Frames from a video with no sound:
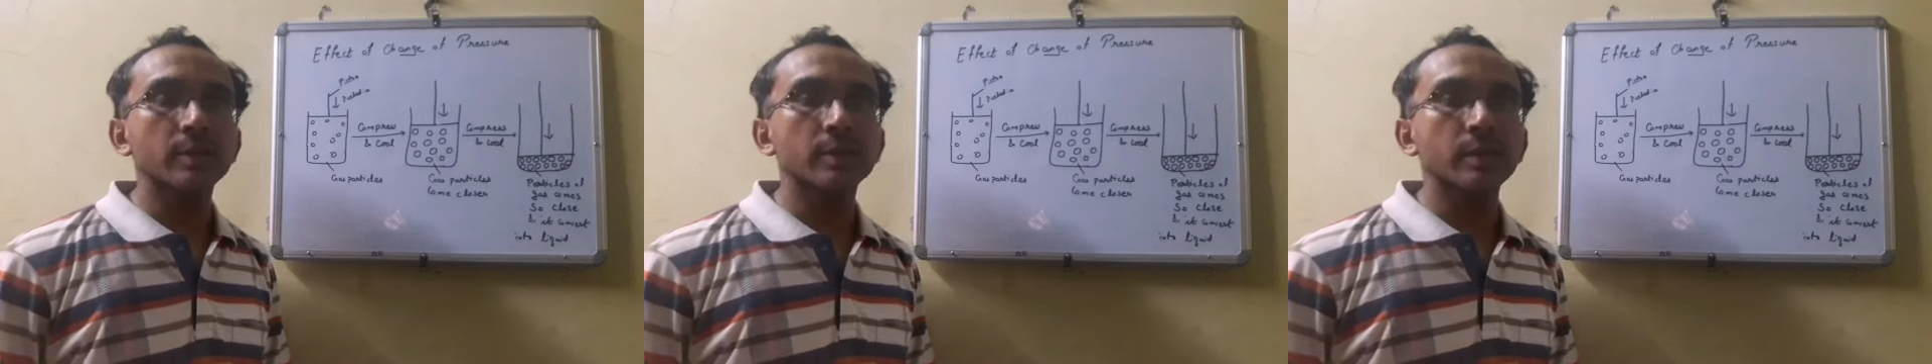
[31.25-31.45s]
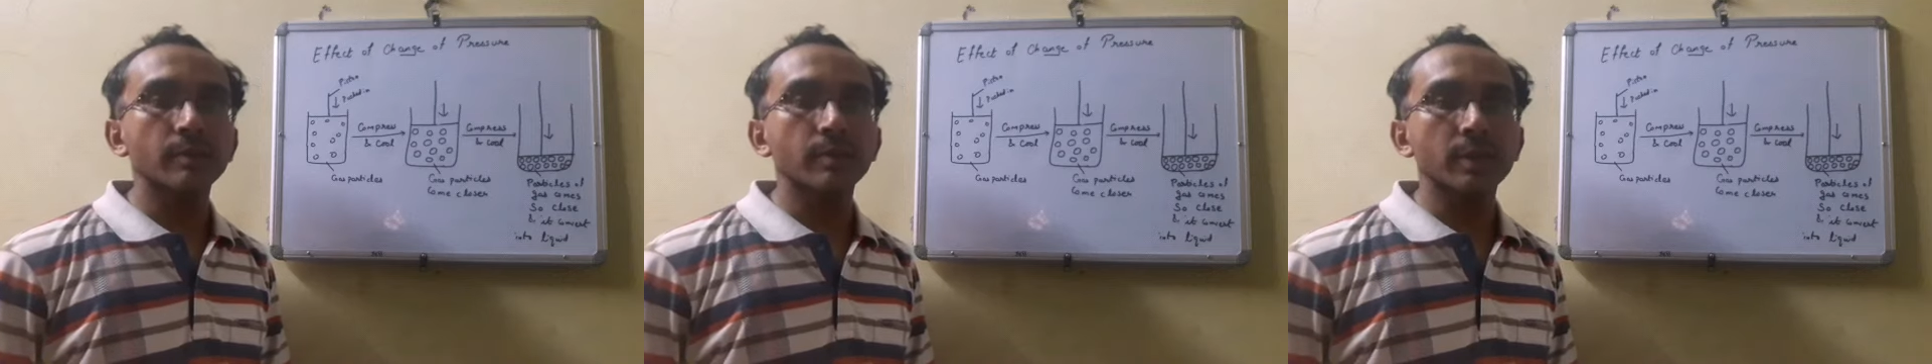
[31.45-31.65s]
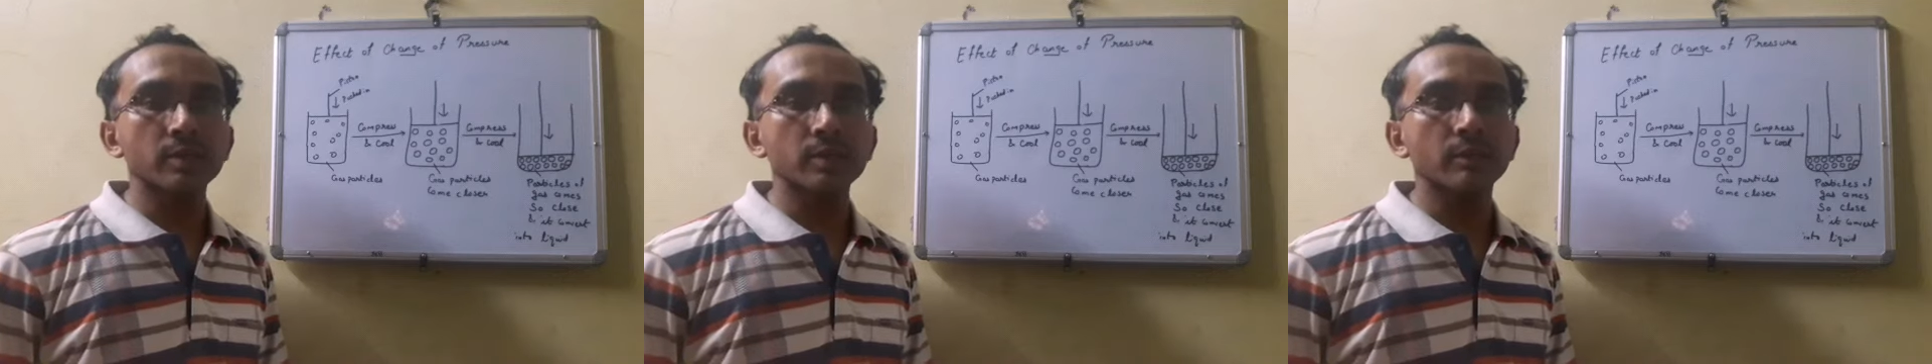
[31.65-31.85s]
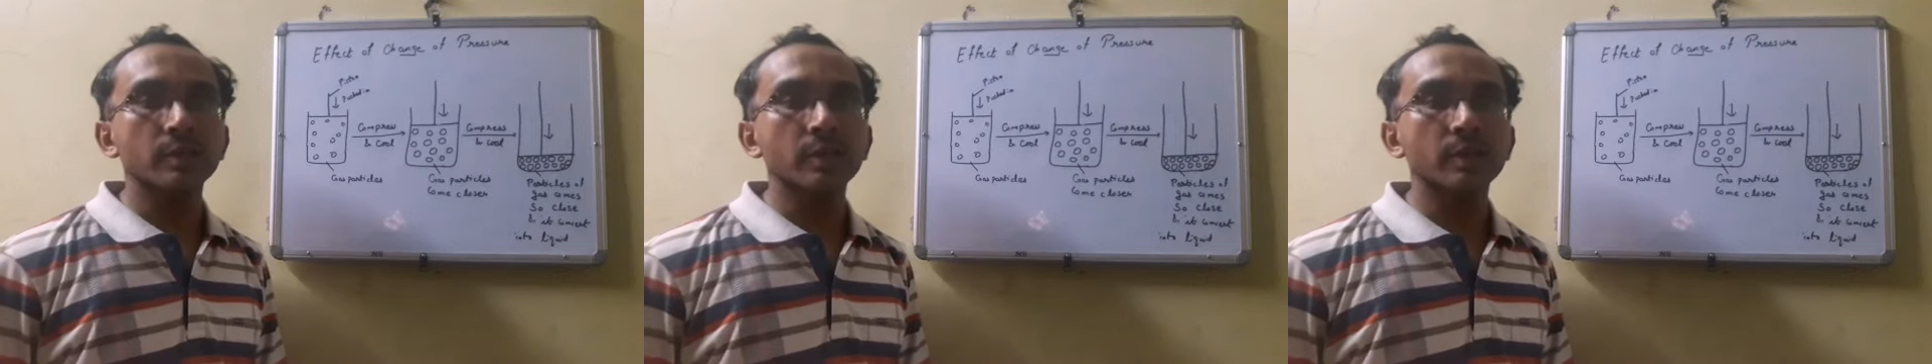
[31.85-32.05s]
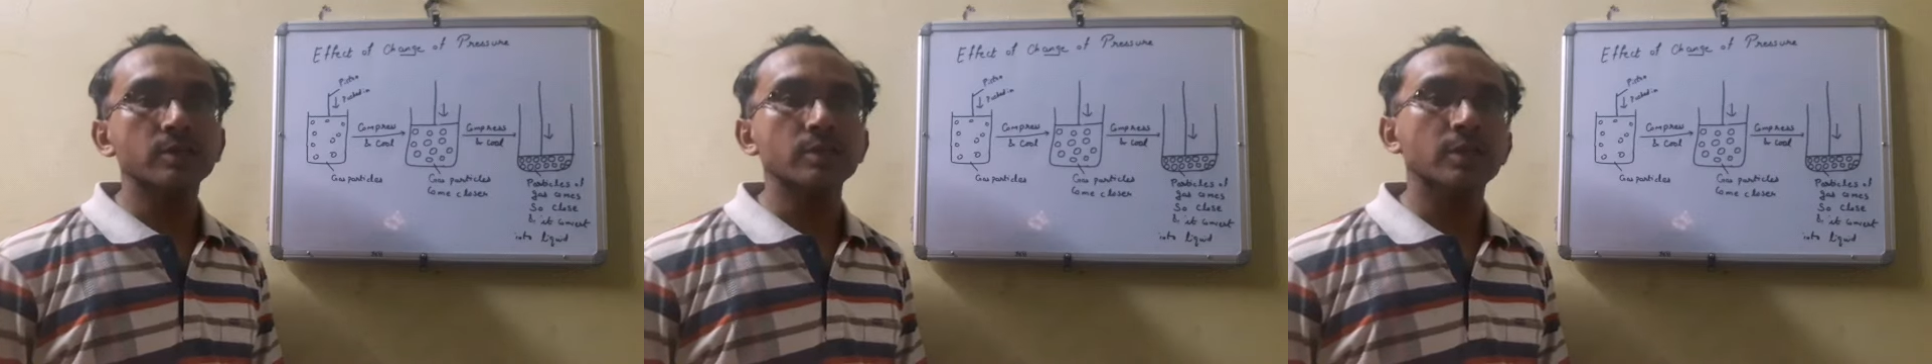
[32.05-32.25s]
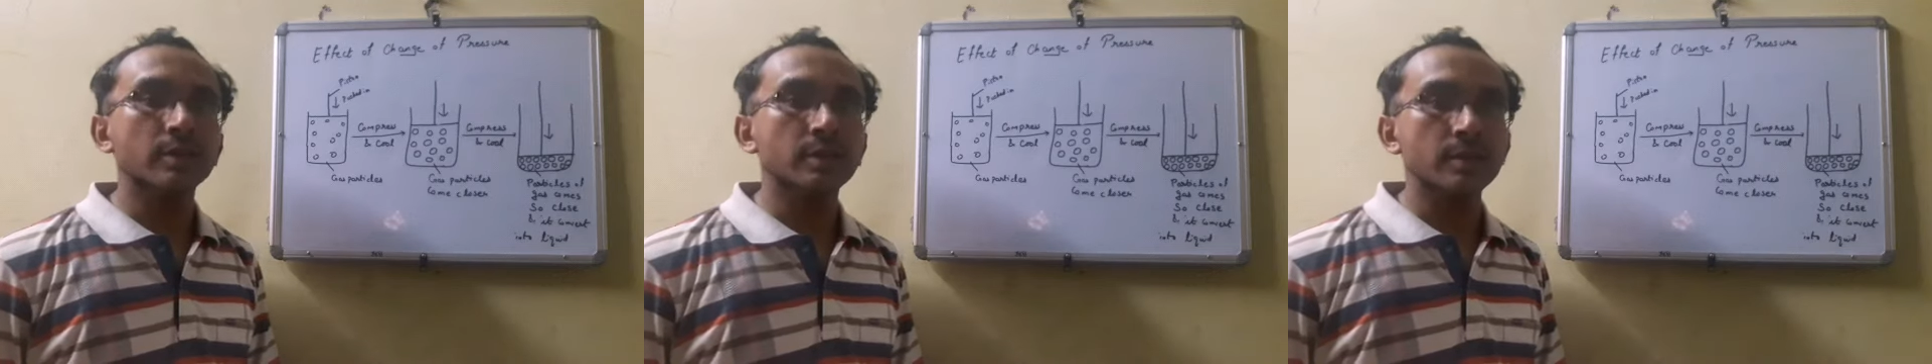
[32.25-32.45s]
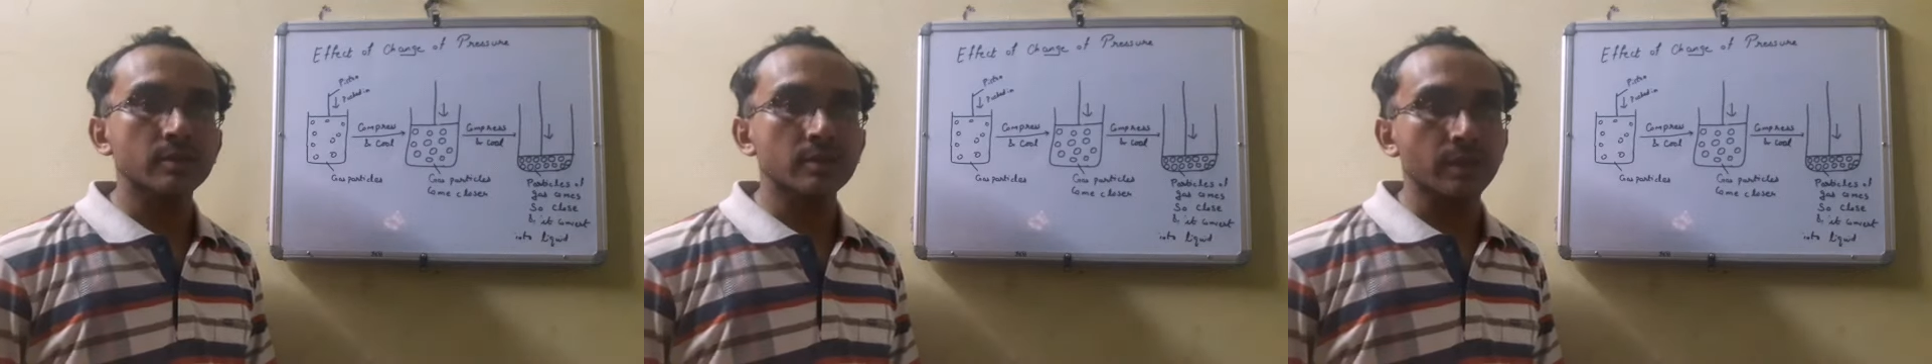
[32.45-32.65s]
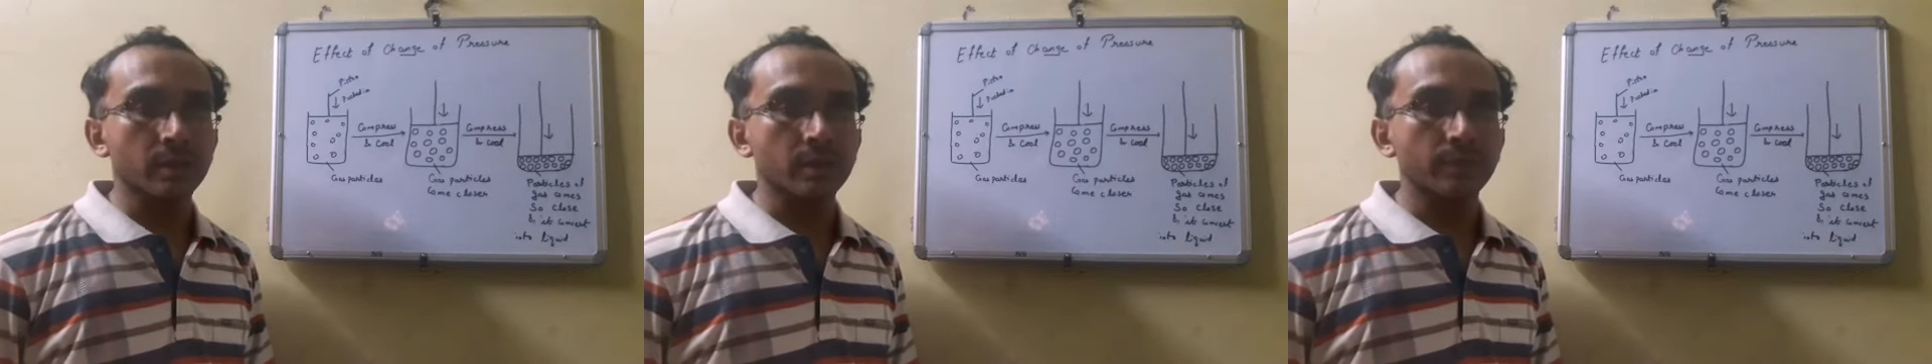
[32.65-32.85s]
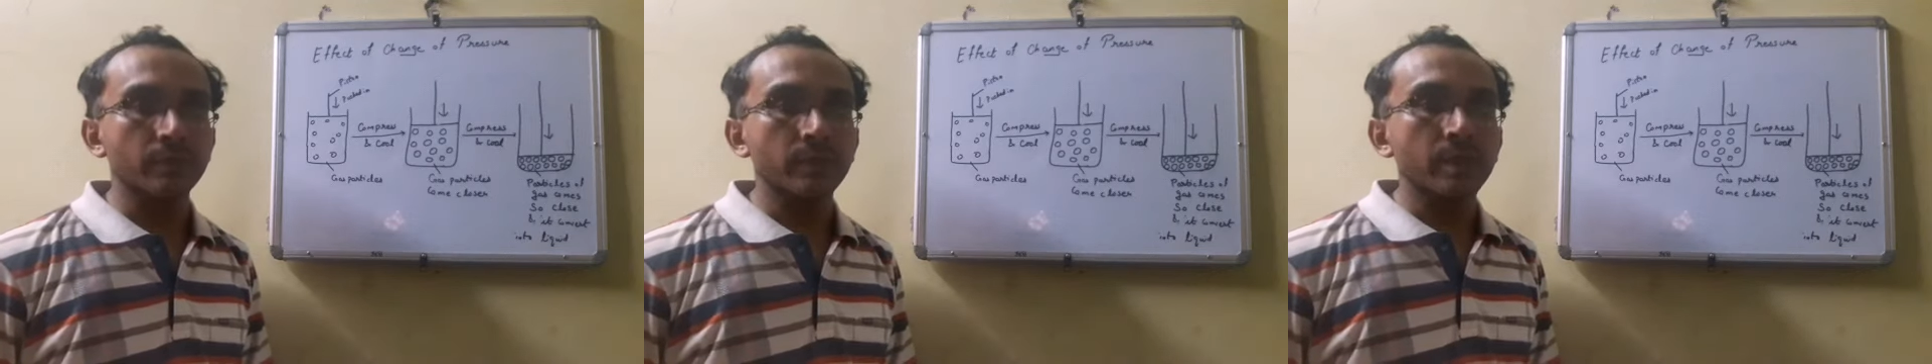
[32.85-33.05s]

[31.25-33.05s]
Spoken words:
the temperature, we can change the state.